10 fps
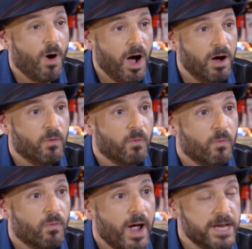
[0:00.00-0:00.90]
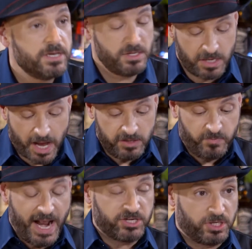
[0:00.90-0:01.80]
Whoa! And and you've
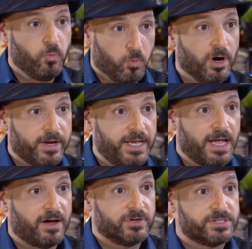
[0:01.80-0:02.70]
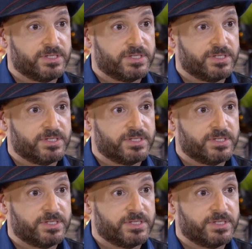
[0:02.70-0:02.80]
been actually working ever